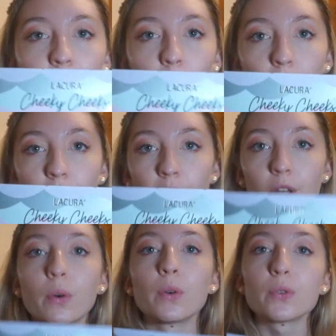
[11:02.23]
we're gonna go
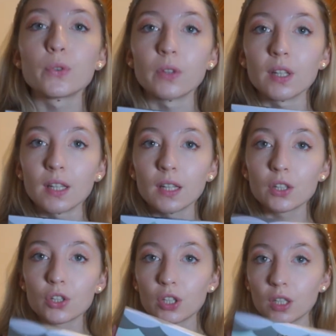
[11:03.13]
on to the
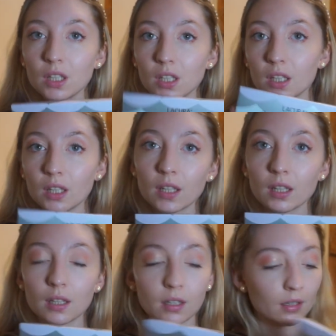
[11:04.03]
Cheeky
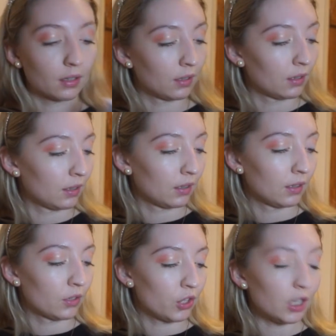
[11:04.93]

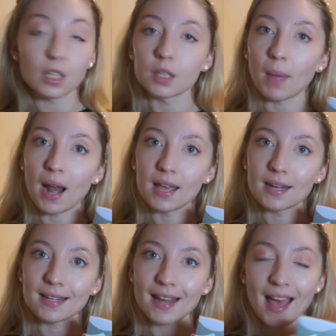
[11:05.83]
Cheeks palette.